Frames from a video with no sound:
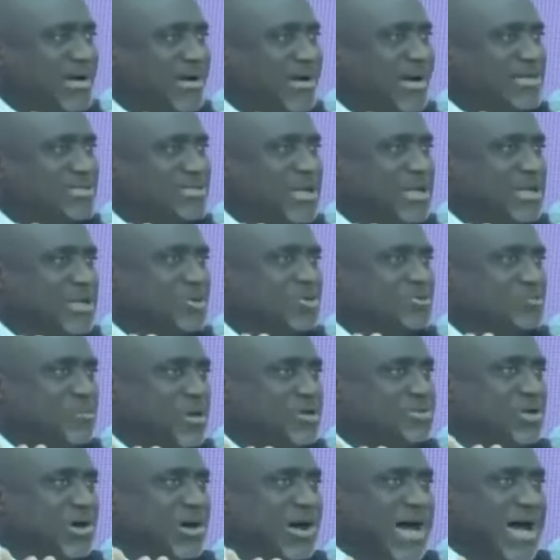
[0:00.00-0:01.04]
General said he would
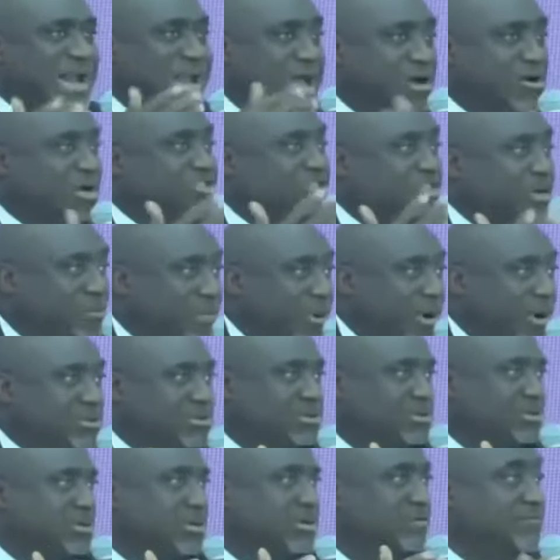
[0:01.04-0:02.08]
sponsor, and I got
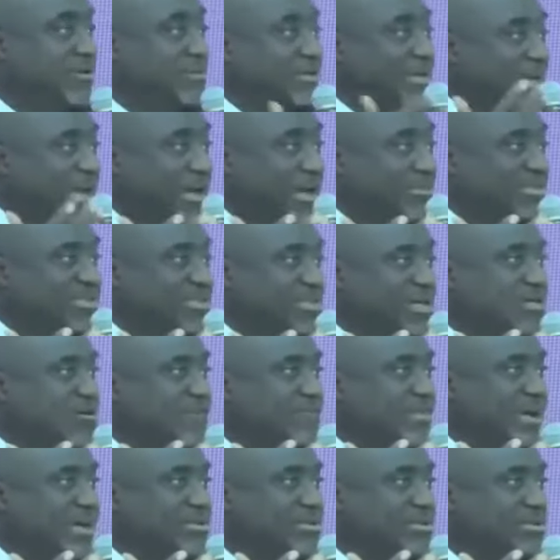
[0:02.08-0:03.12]
support from the Kebbi State
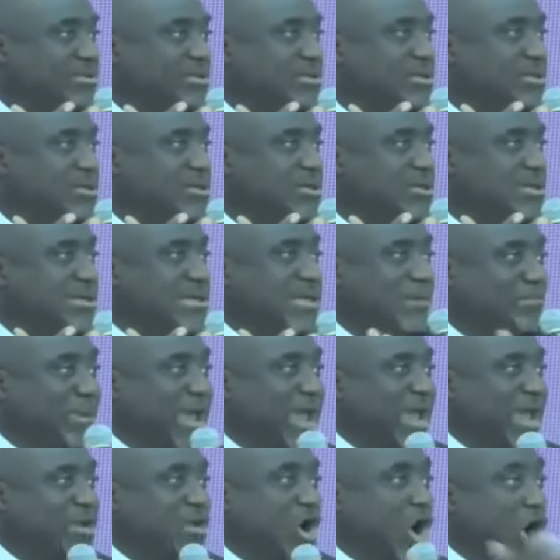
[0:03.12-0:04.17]
government. They
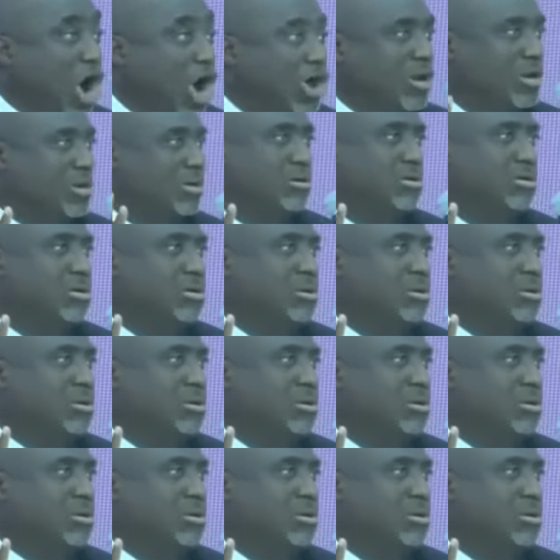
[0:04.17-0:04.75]
paid all